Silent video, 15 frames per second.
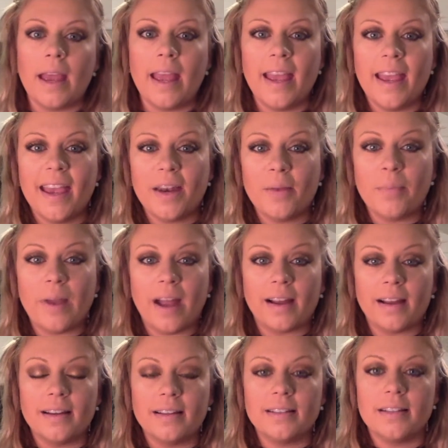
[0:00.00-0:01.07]
And I'm back.
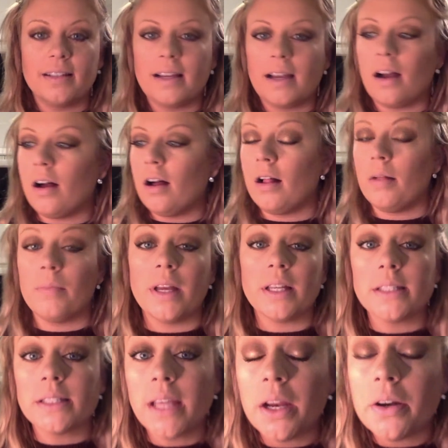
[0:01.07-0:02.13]
All
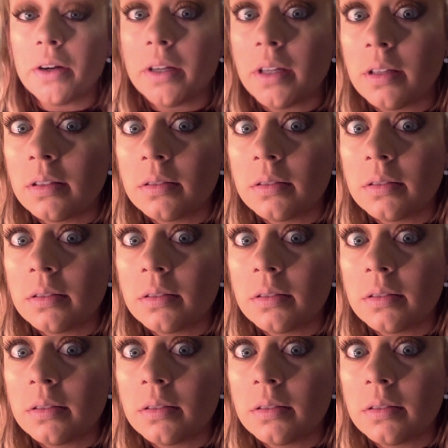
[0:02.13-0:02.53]
mascaraed.